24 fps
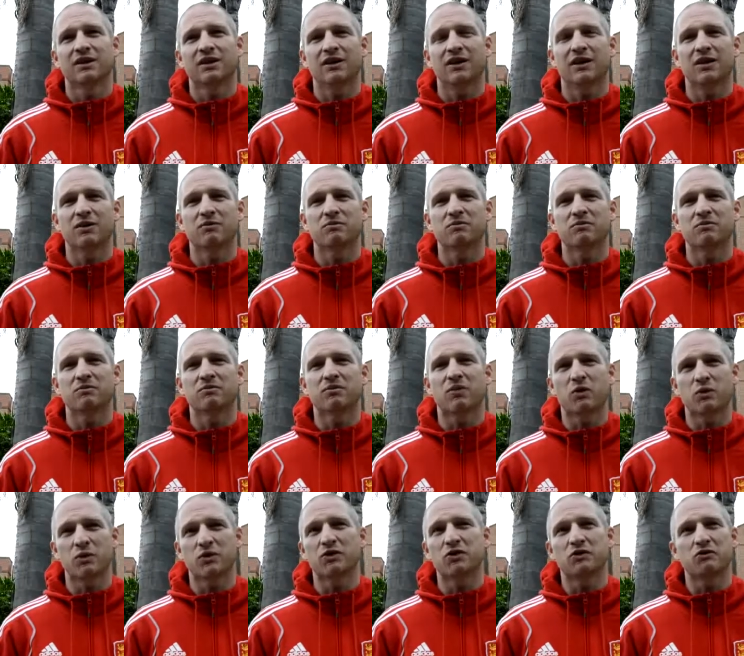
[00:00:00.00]
Um,
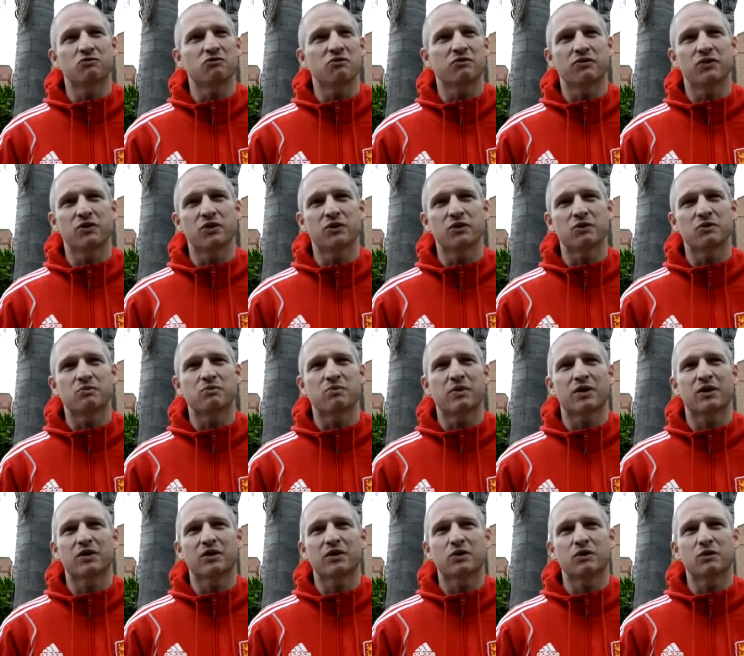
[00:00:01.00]
but we do review
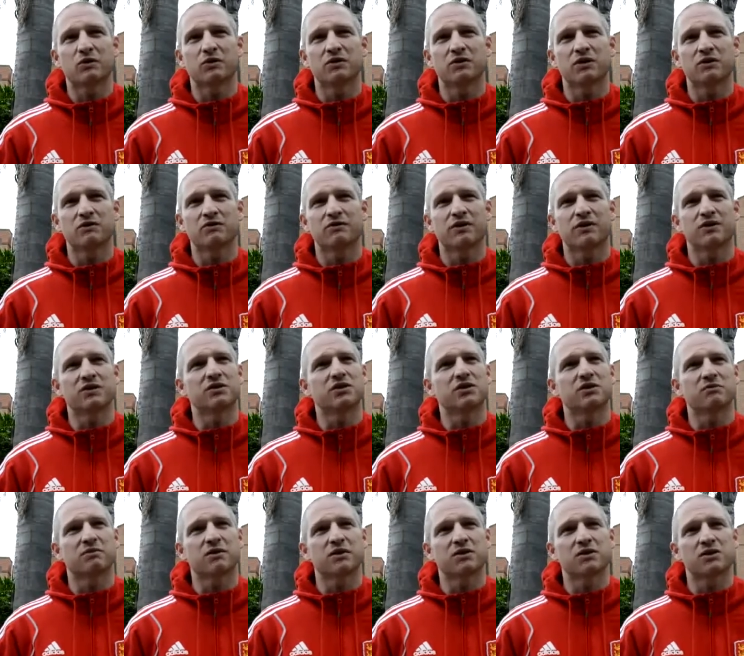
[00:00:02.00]
penalty corner defence
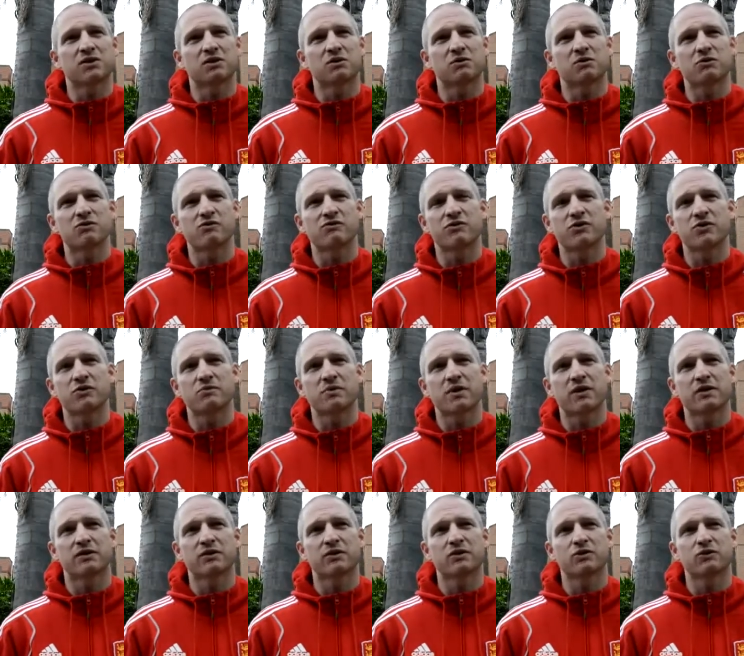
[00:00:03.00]
as much as we review
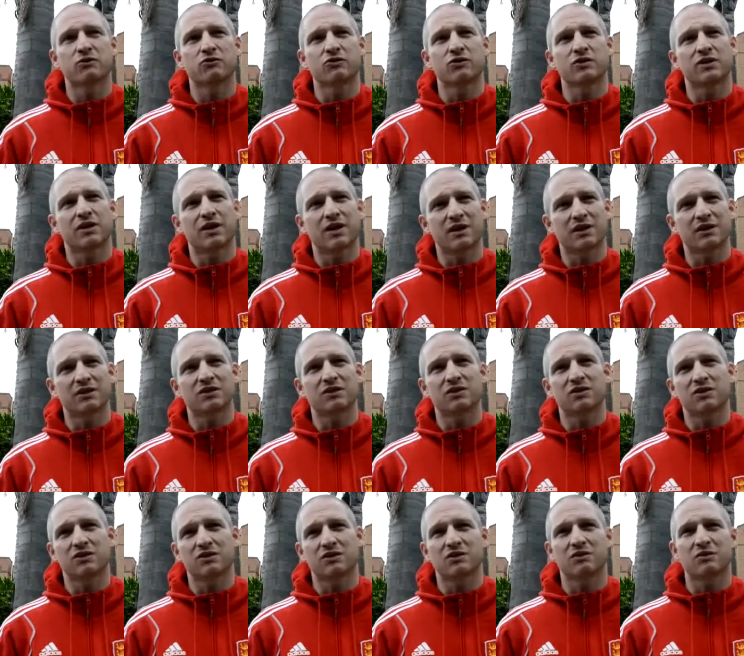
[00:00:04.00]
penalty corner attack. It's
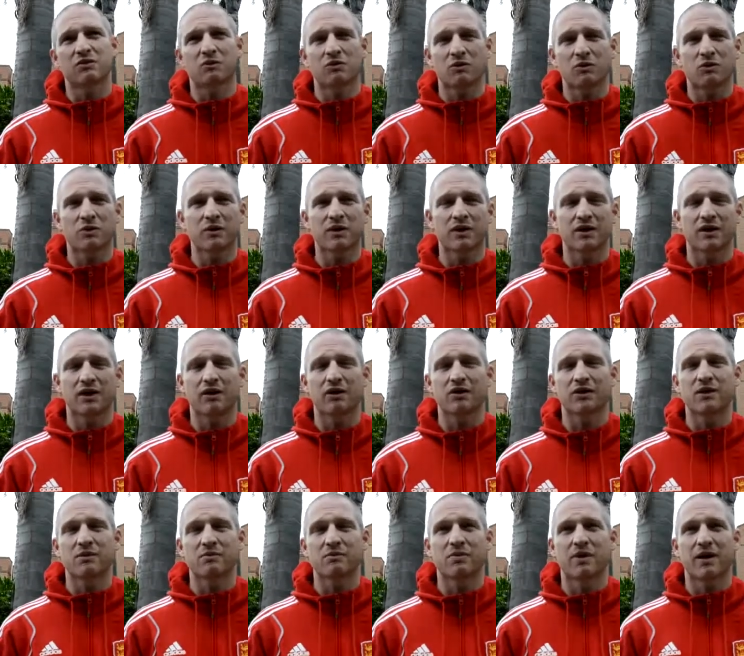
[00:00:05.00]
just that we
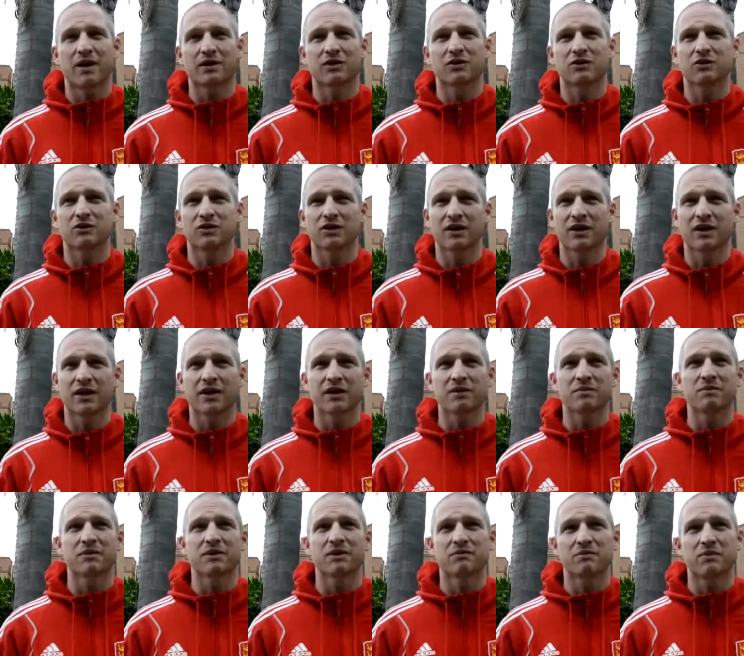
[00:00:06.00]
can't impact on a
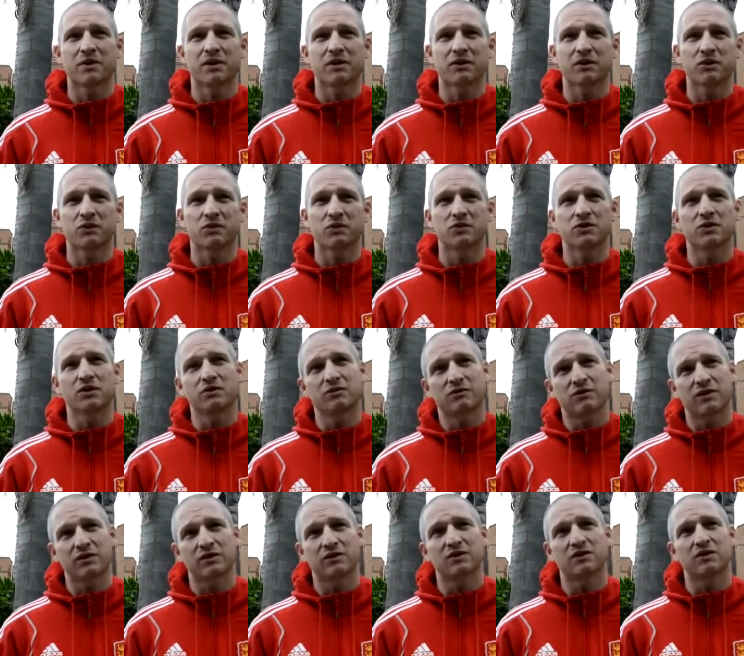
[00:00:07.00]
game in penalty corner
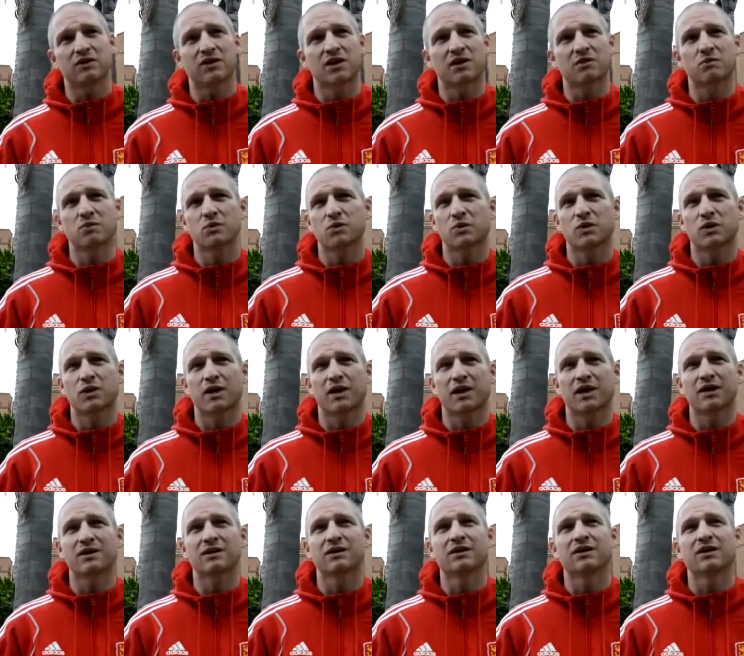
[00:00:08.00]
defence the same as we
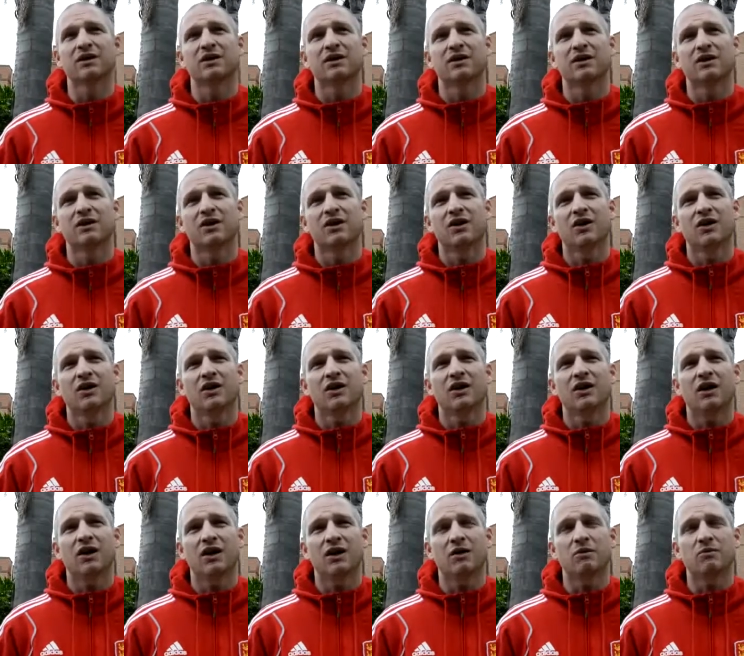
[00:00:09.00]
can
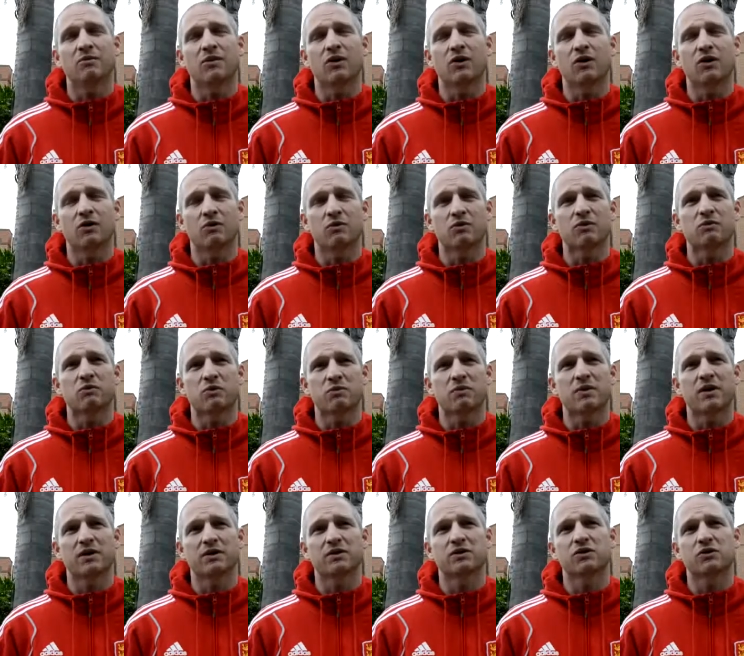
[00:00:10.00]
um, on, with
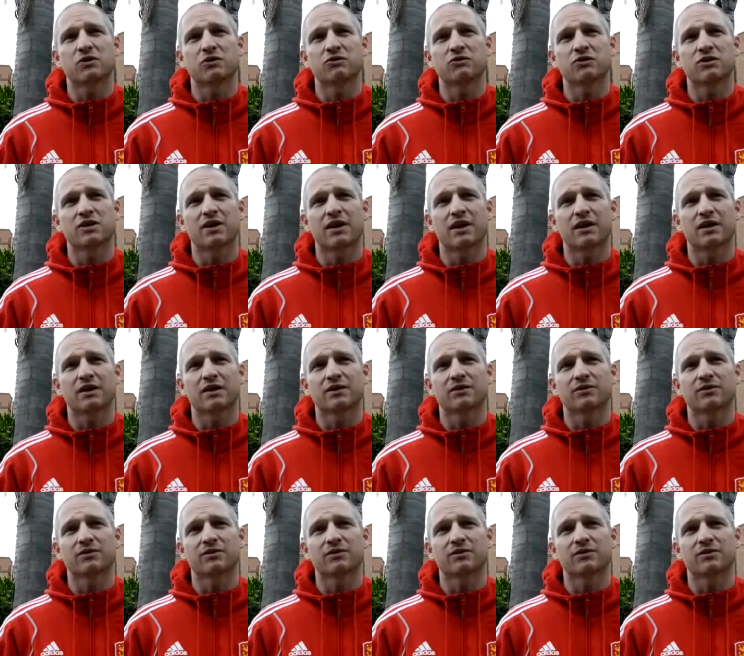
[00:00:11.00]
penalty corner attack.